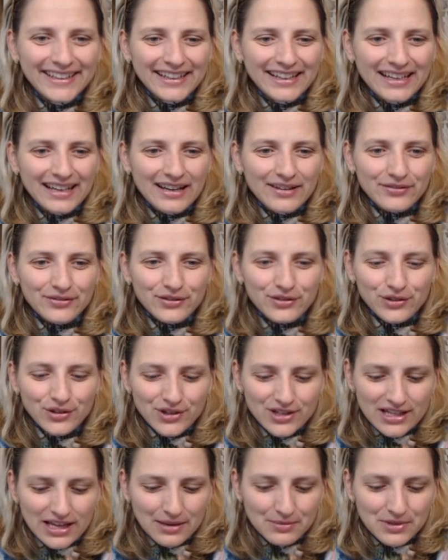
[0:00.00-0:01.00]
Of
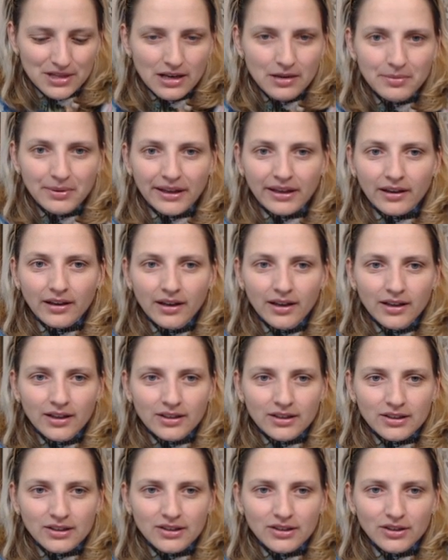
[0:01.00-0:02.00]
course I'm sleeping.
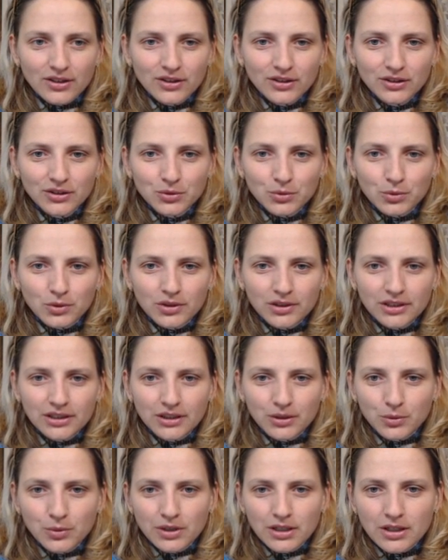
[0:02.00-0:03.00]
Don't
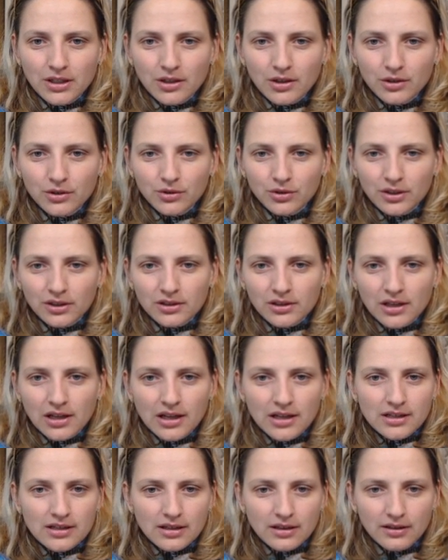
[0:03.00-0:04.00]
worry, we go to
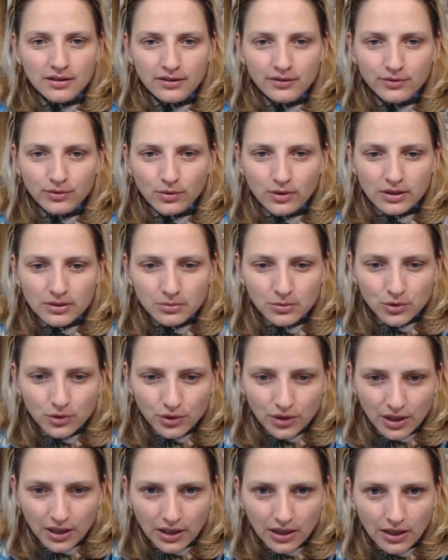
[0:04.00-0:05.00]
analyze of one more
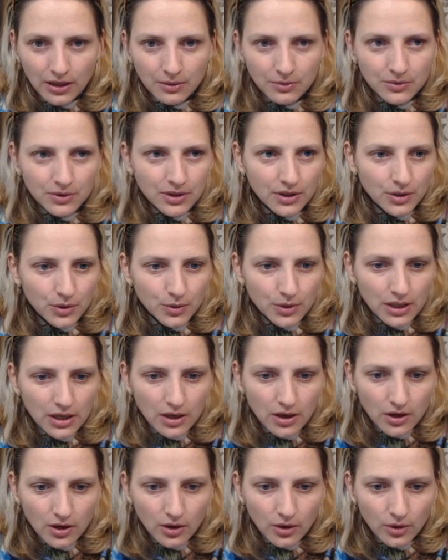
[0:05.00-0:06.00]
game. There we
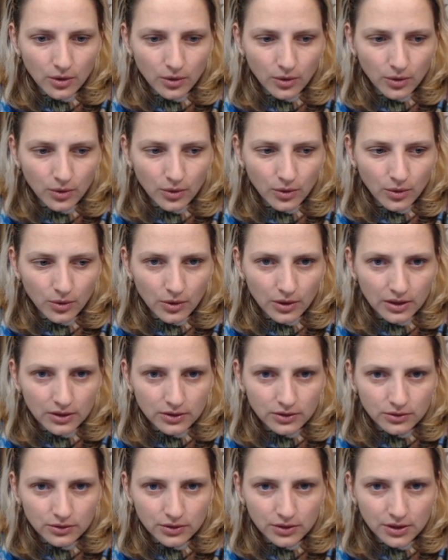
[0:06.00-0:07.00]
go. I
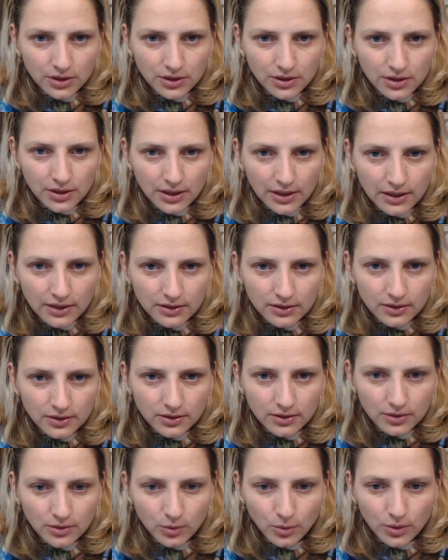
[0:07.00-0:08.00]
don't need that.
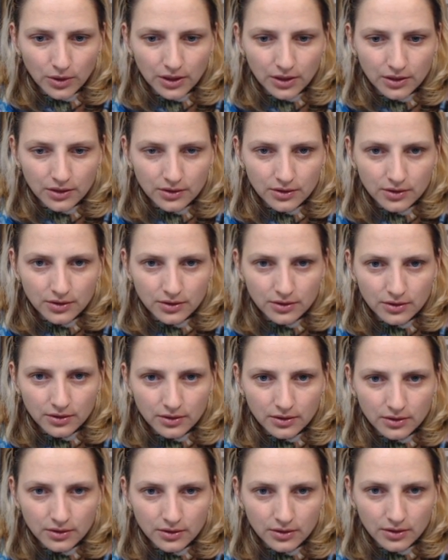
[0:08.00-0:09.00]
Wait.
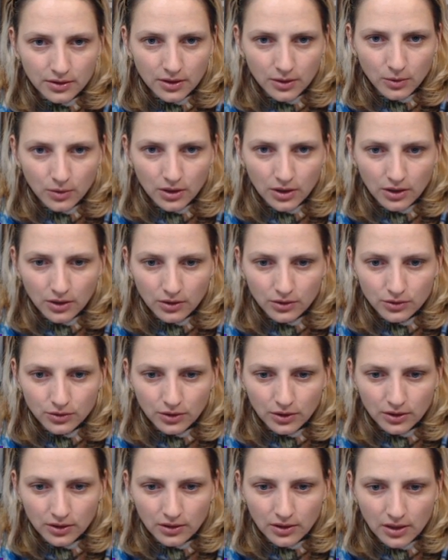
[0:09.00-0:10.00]
I want to go to
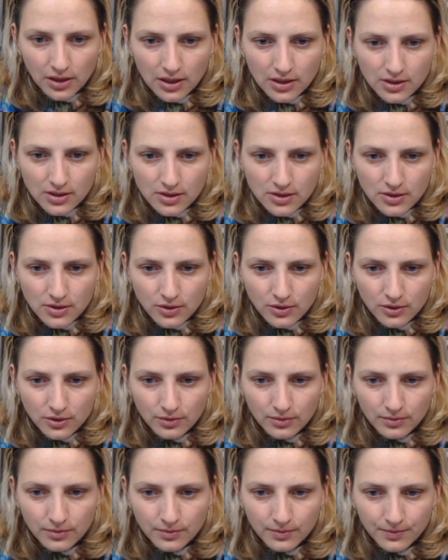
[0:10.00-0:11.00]
analyze this
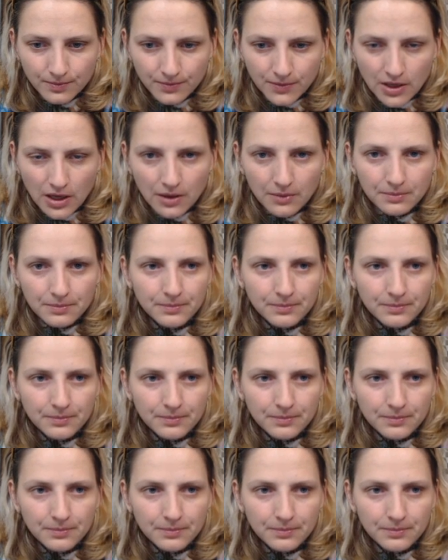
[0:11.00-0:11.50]
room. Yeah.